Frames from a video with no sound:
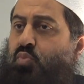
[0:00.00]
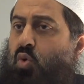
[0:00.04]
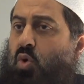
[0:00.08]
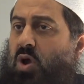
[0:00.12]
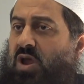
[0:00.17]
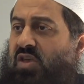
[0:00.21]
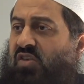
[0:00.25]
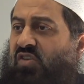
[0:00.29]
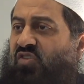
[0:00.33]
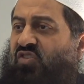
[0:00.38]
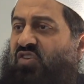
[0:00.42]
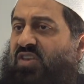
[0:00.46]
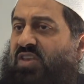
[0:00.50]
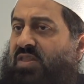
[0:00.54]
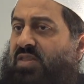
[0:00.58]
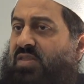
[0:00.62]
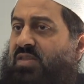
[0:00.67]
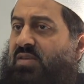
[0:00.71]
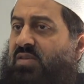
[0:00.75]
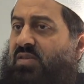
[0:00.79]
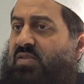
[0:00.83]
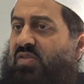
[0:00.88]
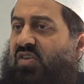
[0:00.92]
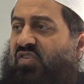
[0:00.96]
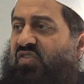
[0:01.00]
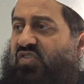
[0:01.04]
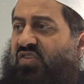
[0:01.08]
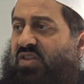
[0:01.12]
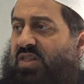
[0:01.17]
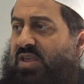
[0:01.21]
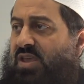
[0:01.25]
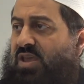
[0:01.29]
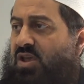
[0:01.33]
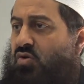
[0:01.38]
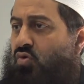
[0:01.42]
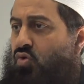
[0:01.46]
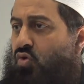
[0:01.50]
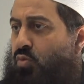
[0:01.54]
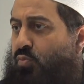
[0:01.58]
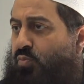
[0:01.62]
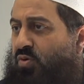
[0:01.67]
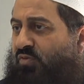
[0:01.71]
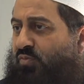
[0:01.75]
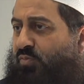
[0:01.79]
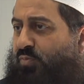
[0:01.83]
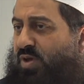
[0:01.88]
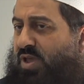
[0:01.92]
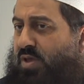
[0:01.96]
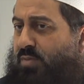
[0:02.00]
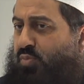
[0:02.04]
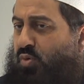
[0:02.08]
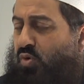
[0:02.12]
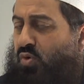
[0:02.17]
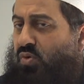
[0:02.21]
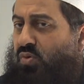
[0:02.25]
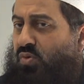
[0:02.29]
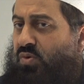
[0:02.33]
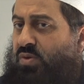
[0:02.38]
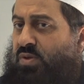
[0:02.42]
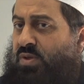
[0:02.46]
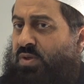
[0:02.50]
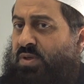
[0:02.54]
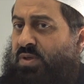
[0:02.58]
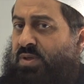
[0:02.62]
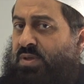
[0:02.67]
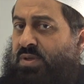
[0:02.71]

praising this elite group of people,